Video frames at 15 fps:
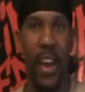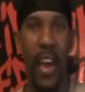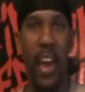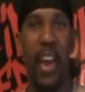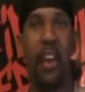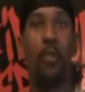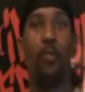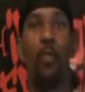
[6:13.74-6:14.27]

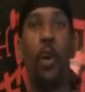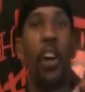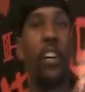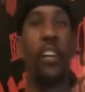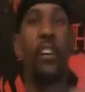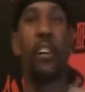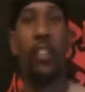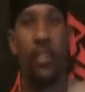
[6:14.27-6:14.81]
And one
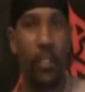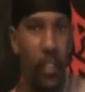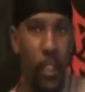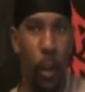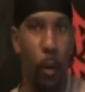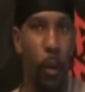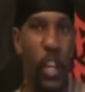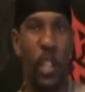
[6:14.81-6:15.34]
of the, you
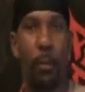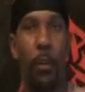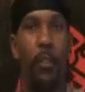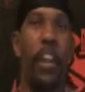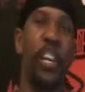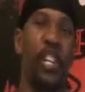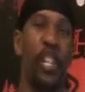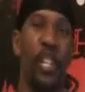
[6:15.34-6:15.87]
know,
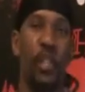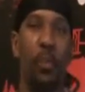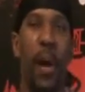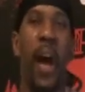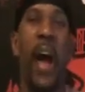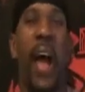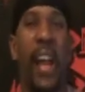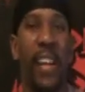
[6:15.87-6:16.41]
inspirations
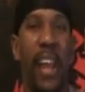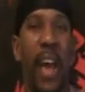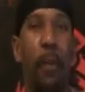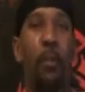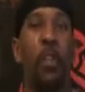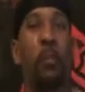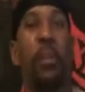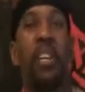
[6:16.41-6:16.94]
behind
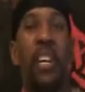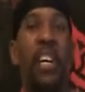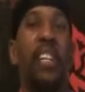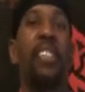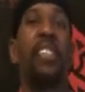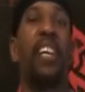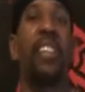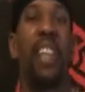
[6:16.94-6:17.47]
that was
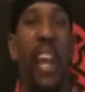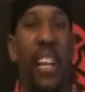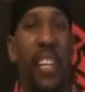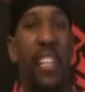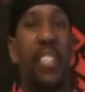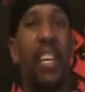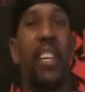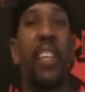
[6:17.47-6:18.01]
because the
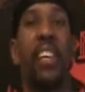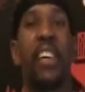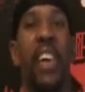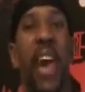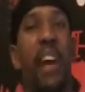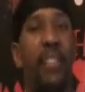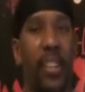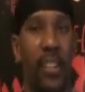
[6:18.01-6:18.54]
likeness of the
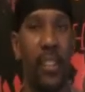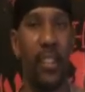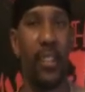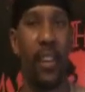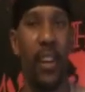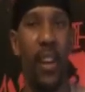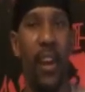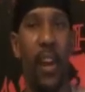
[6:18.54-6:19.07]
character.
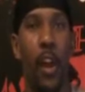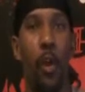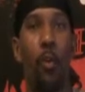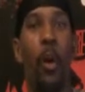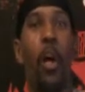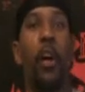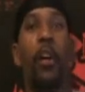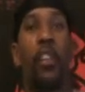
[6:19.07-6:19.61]

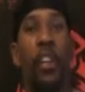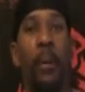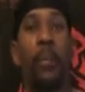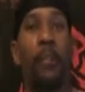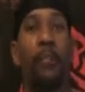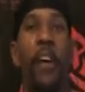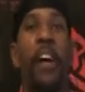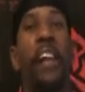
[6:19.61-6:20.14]
Well,
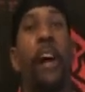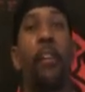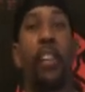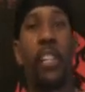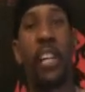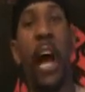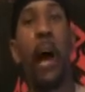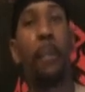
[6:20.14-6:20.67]
come to find
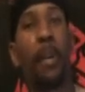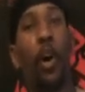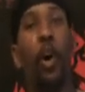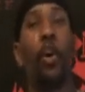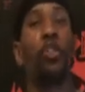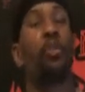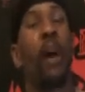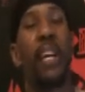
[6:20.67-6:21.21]
out, Konami
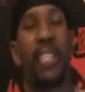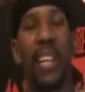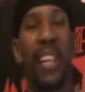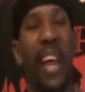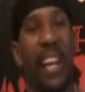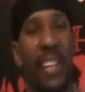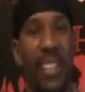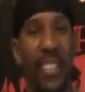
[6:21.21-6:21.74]
also has a
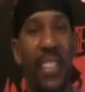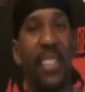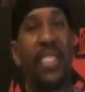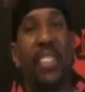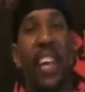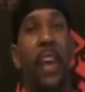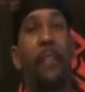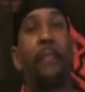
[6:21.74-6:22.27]
likeness in
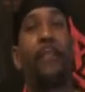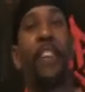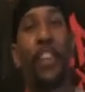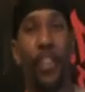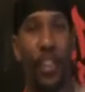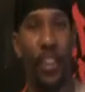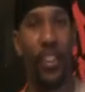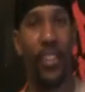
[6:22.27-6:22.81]
Sam
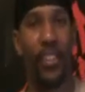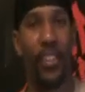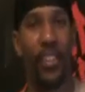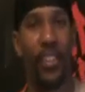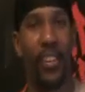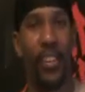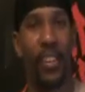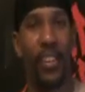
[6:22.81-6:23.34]
Fisher.
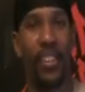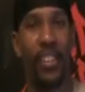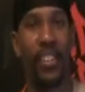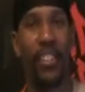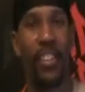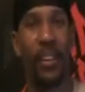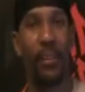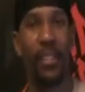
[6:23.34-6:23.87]

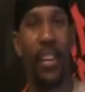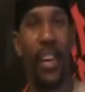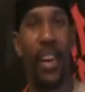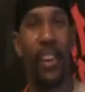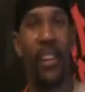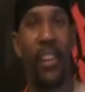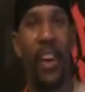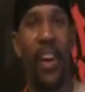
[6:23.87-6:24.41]
You see what I'm
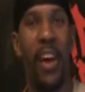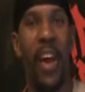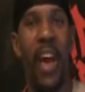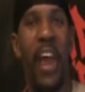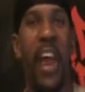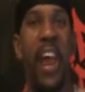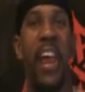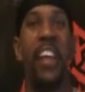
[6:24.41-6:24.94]
saying?
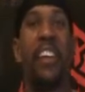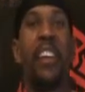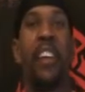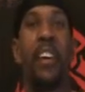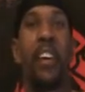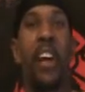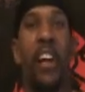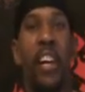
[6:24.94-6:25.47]
And
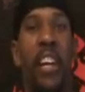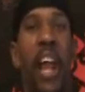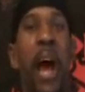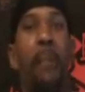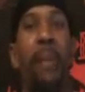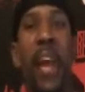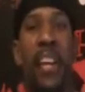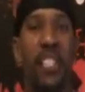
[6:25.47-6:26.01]

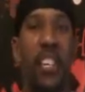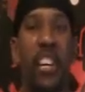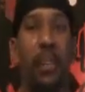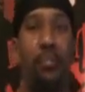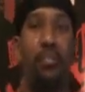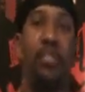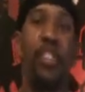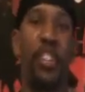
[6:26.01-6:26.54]
Konami actually
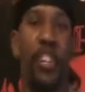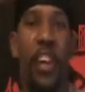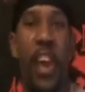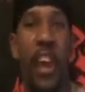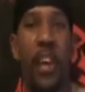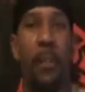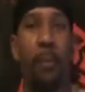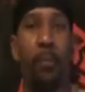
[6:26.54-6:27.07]

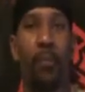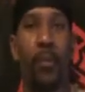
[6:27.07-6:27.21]
appreciate